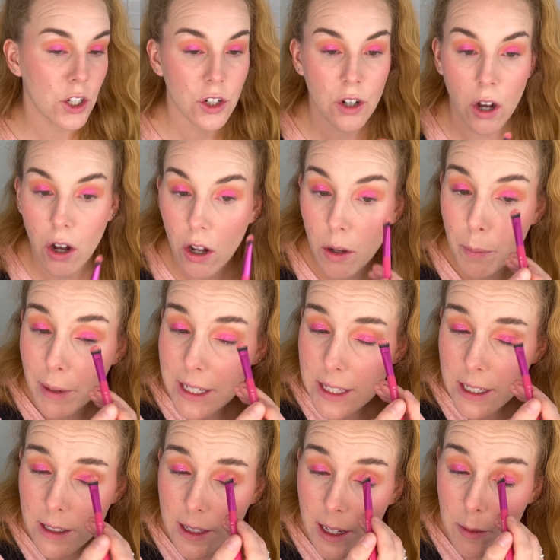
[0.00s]
Doll.
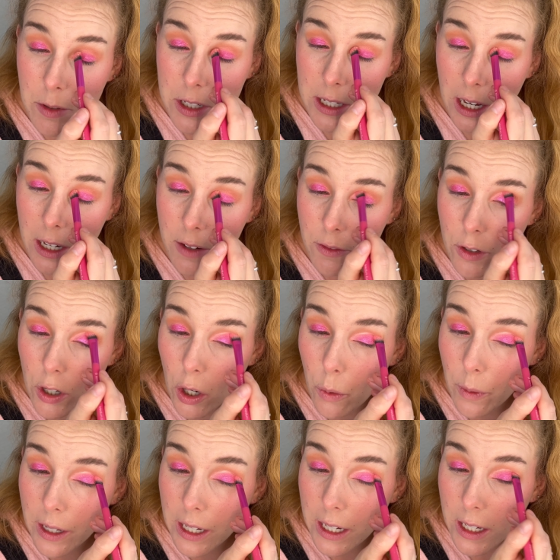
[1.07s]
Basically, I'm just kind of
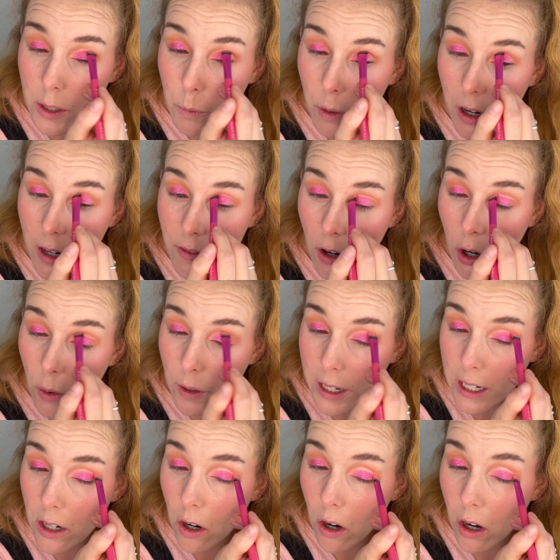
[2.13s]
going in where I've already
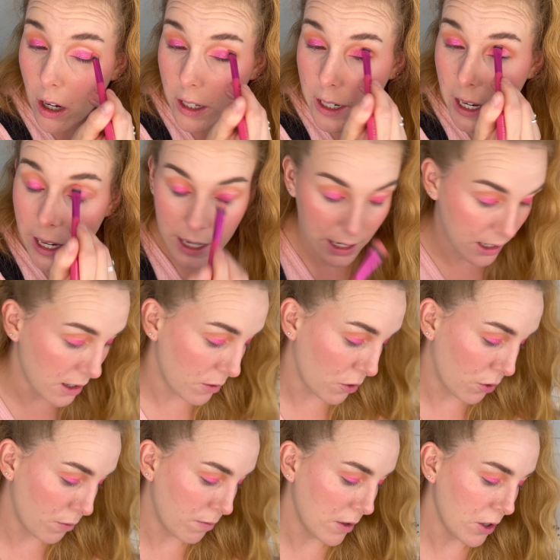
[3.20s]
gone and
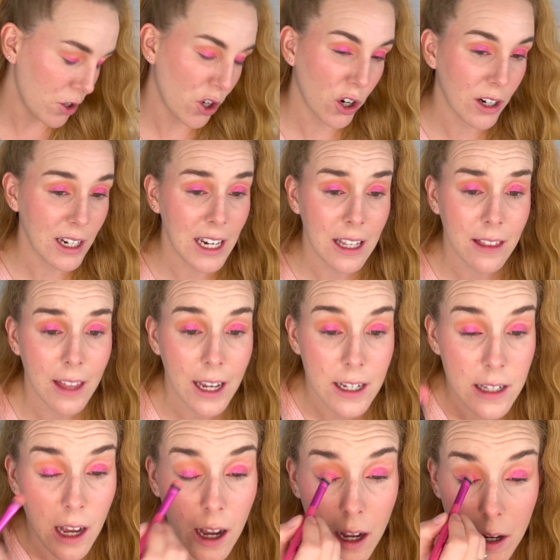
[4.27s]
darkening
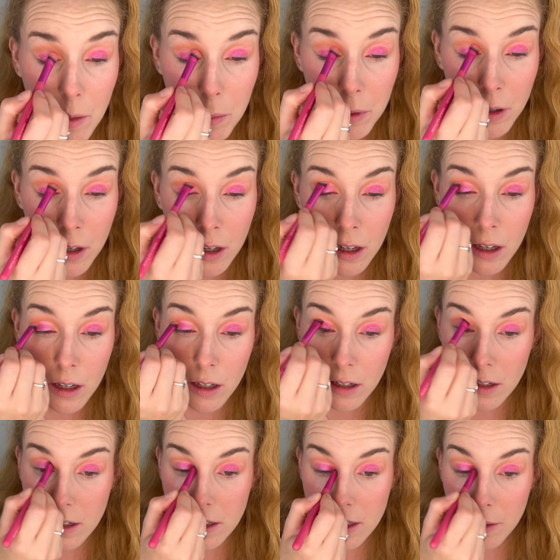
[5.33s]
things up.
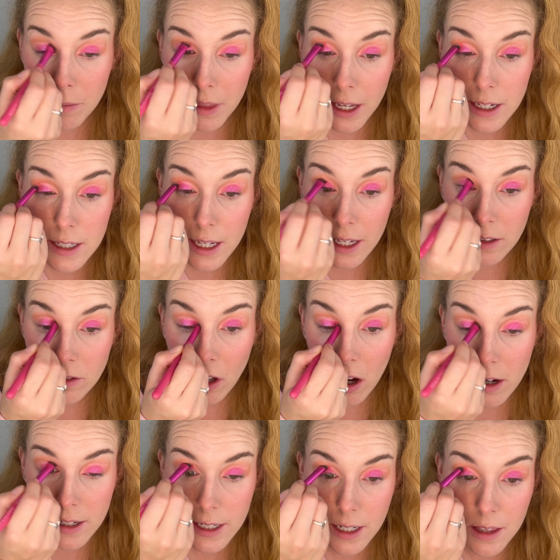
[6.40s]
Some things get
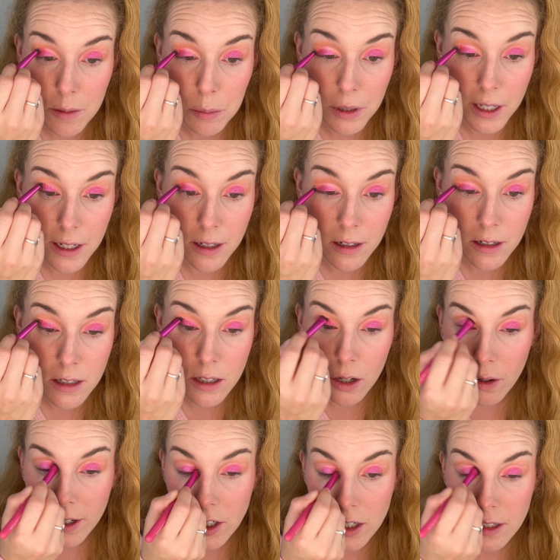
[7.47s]
lost in the blend, so
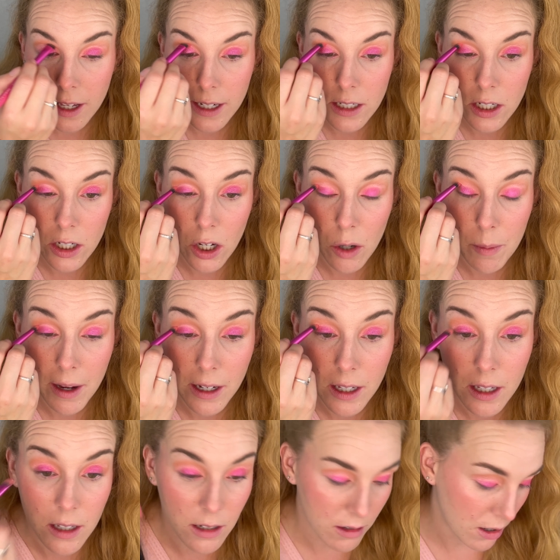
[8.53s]
I just like to go back
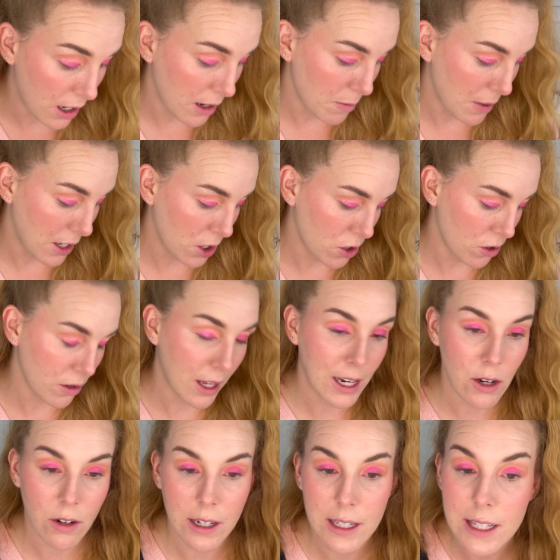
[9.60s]
in and make sure that
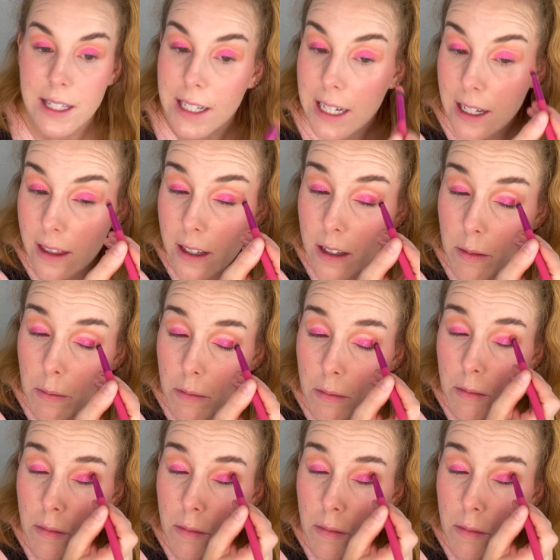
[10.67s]
you can see them.